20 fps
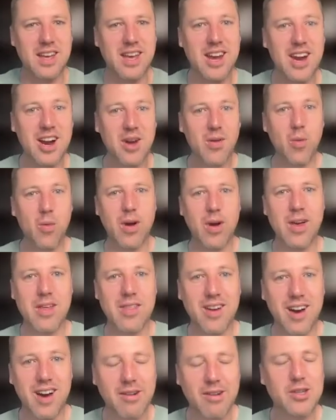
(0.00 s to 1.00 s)
here with
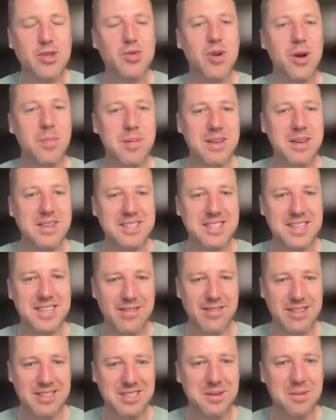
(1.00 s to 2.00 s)
Irish Rugby
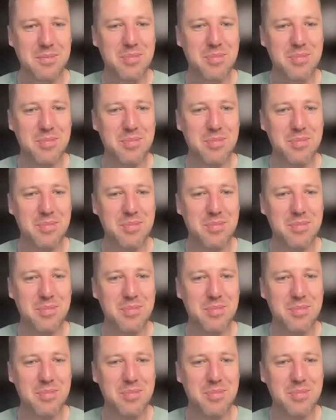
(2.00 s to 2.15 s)
Sevens